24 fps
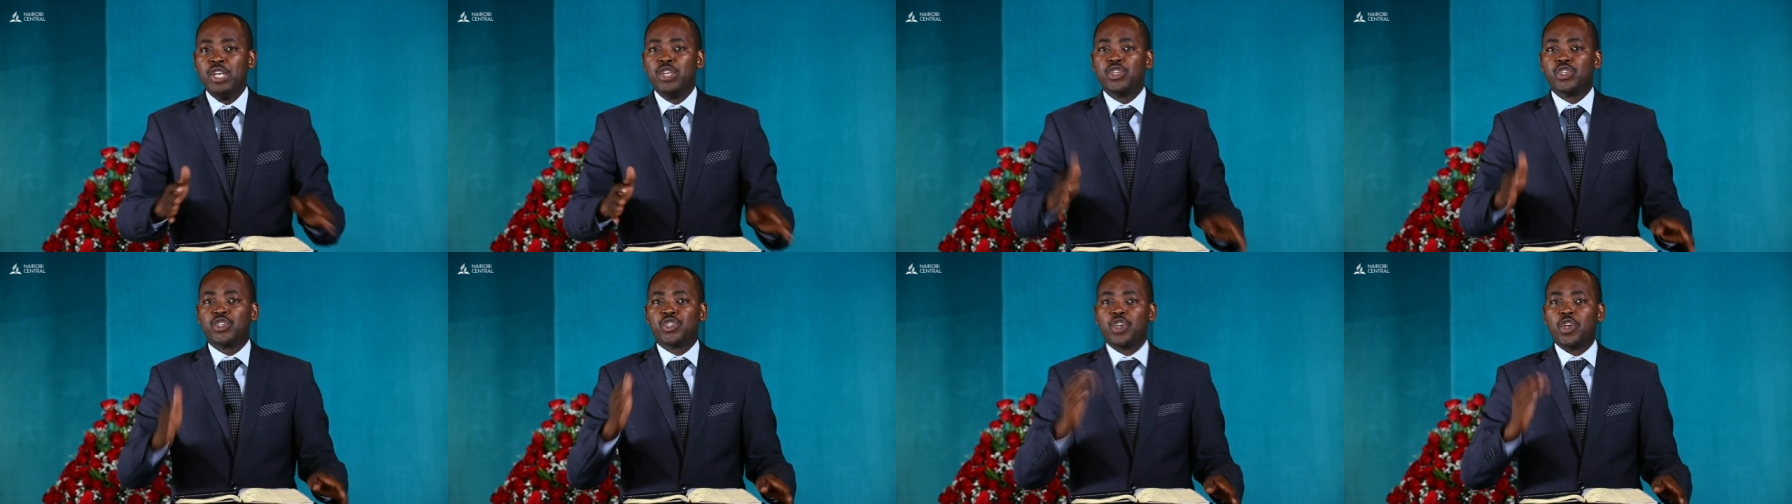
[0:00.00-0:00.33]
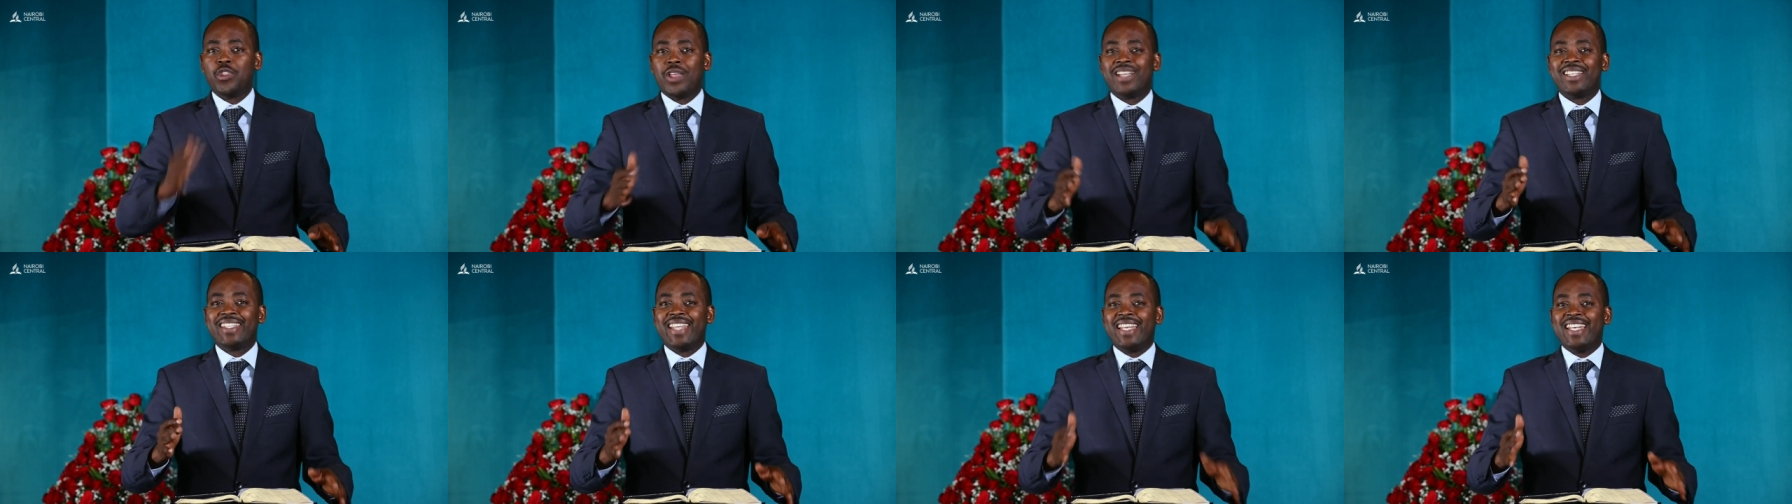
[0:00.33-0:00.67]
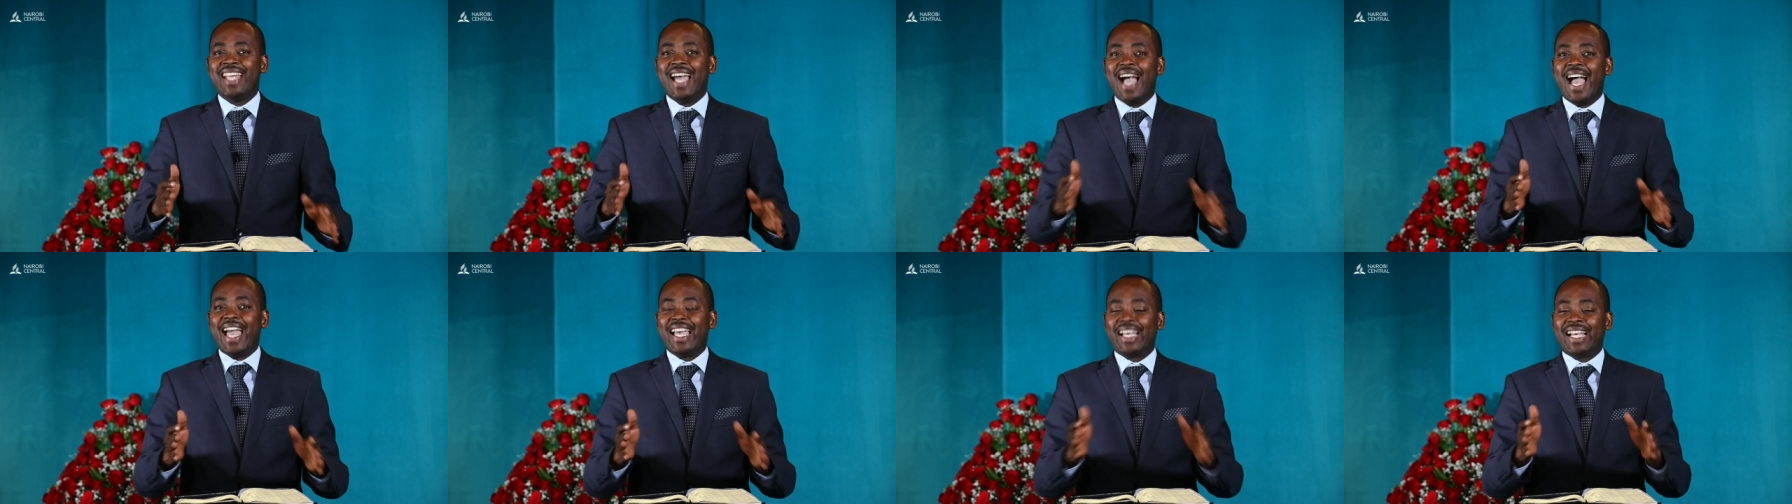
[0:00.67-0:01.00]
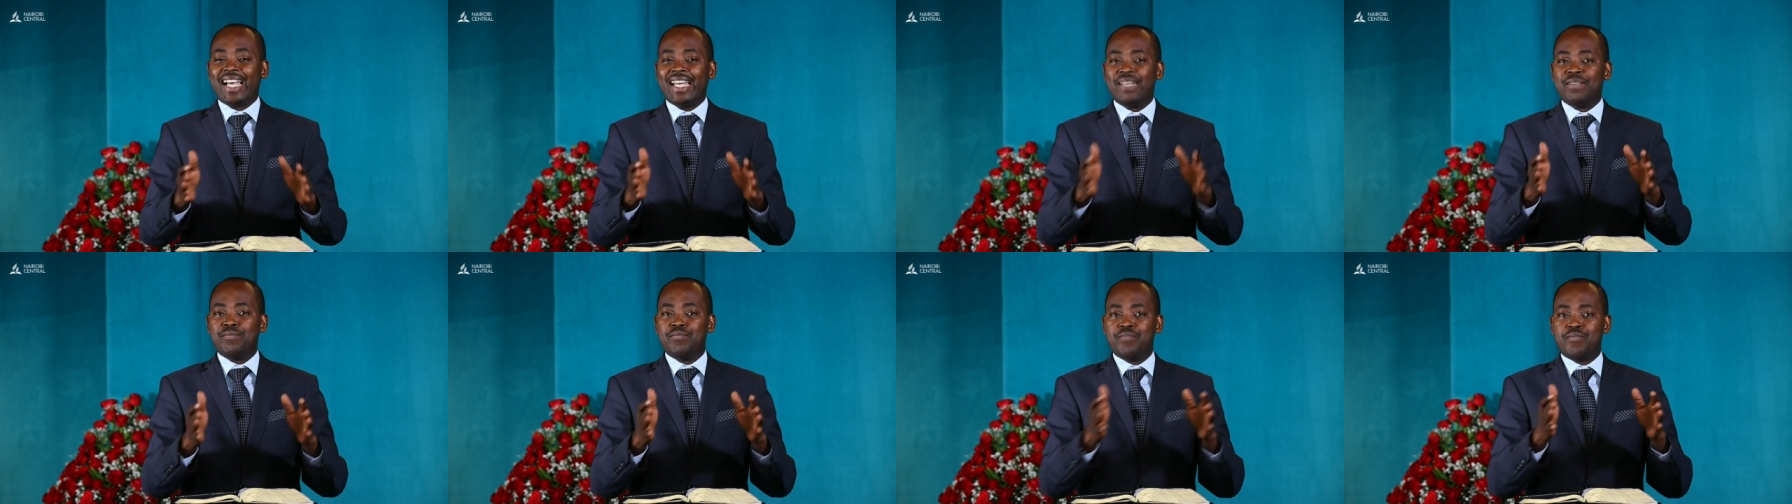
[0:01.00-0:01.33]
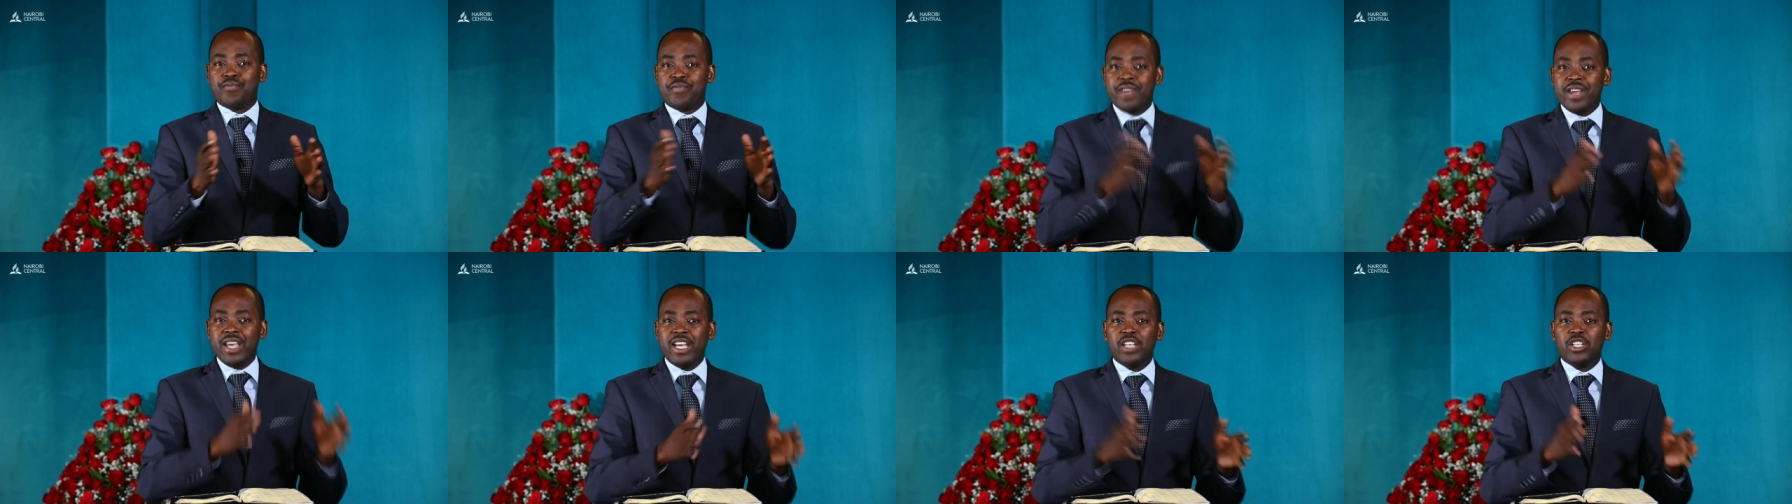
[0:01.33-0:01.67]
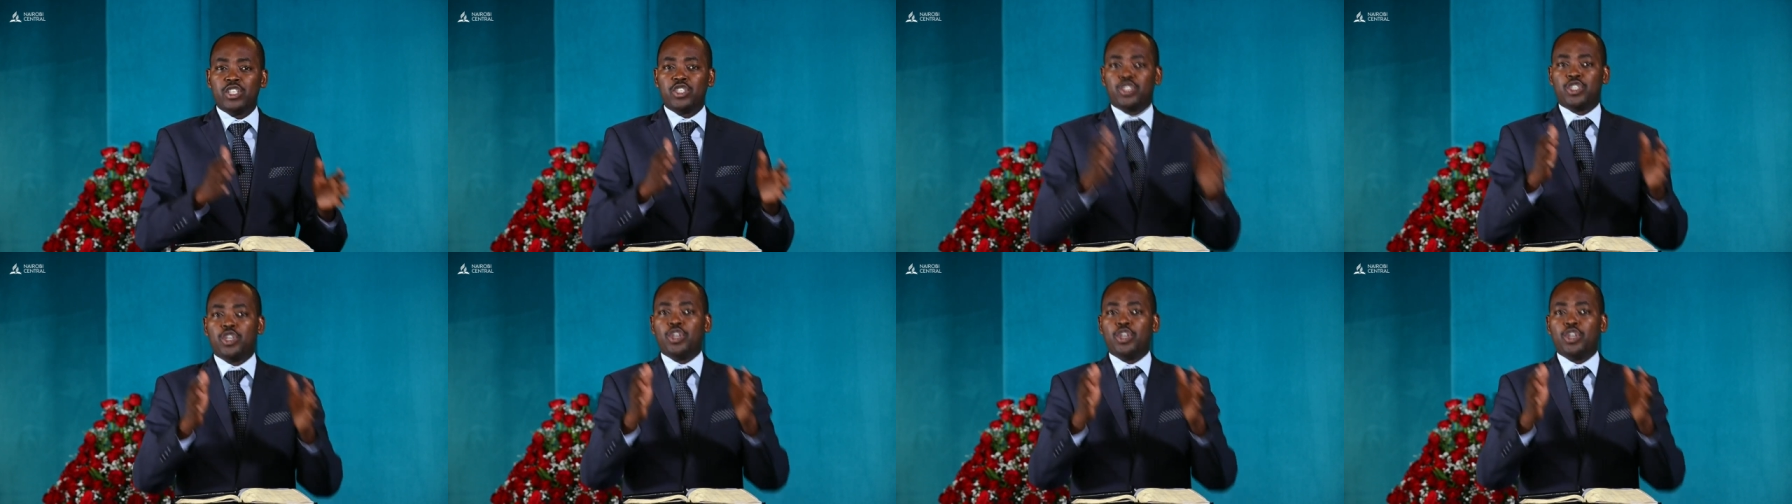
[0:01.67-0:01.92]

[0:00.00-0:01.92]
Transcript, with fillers: so that then I can bring